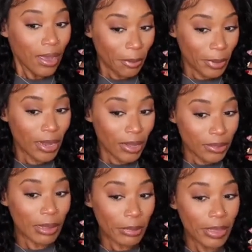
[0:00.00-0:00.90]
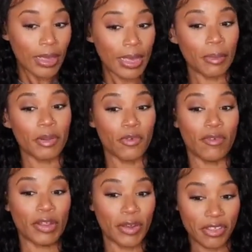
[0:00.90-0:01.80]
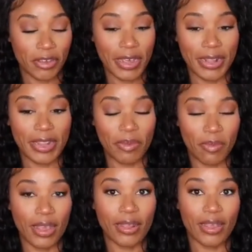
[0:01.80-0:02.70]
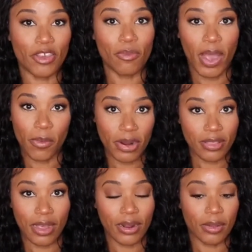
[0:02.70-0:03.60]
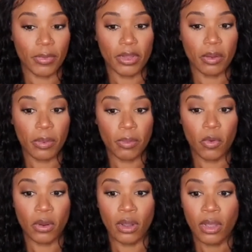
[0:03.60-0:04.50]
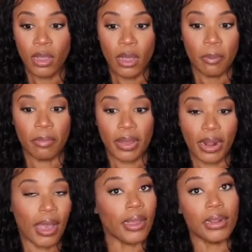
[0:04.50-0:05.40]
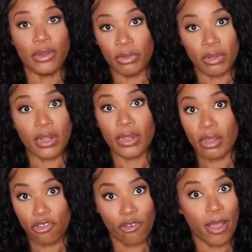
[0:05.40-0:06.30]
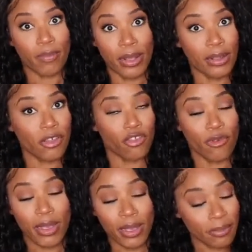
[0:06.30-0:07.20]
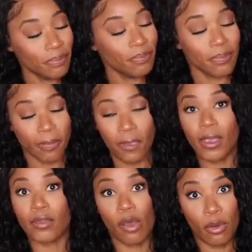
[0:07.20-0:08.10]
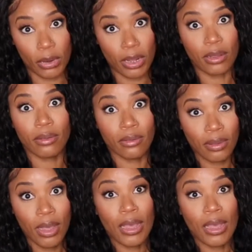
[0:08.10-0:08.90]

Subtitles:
I don't really like to say bigger head, but if you have a larger head than me, then you might want to tighten it up a little bit more. But I can undo that thin strap. That thin strap is holding.